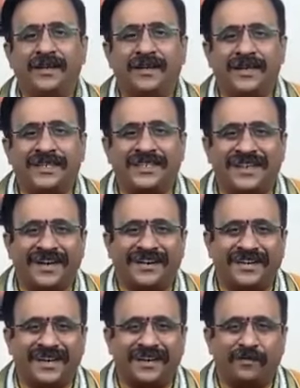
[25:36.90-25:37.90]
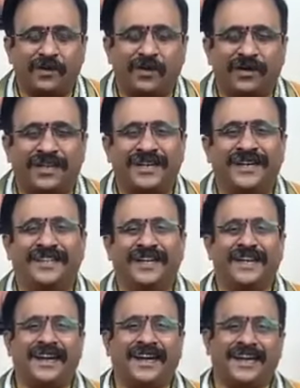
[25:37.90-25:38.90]
Rest are more dead
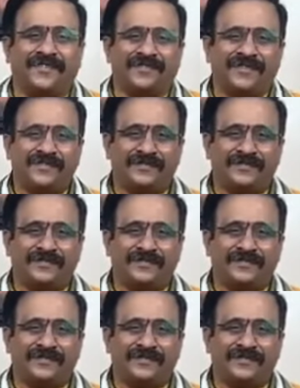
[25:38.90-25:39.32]
than alive.